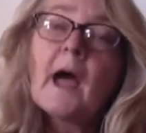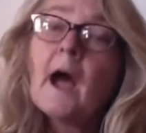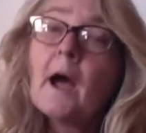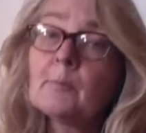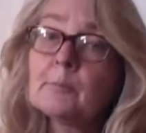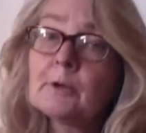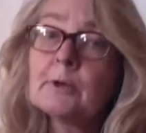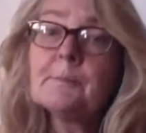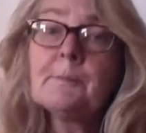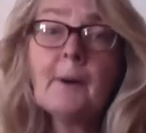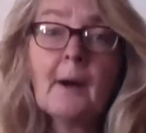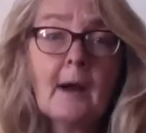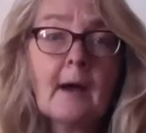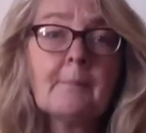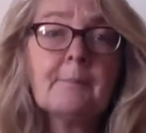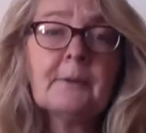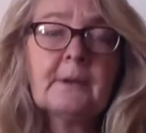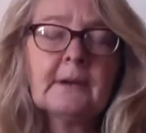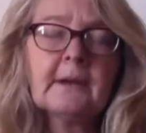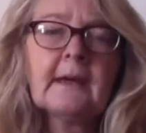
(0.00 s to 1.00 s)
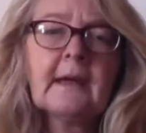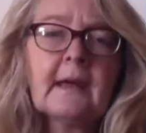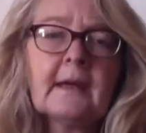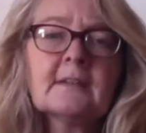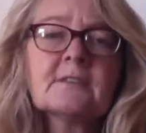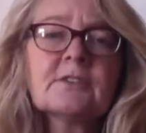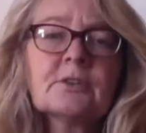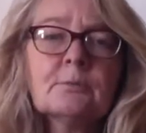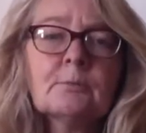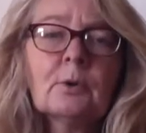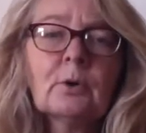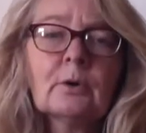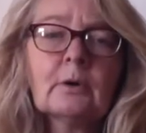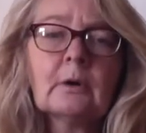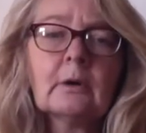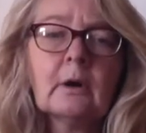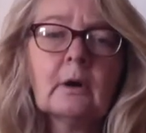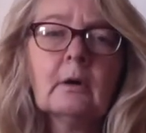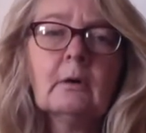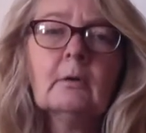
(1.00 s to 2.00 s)
I'm going to pop in again
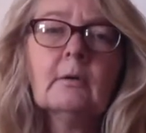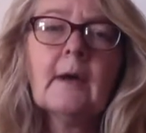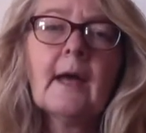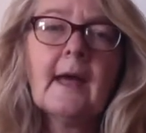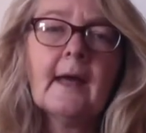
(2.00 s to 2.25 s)
tomorrow,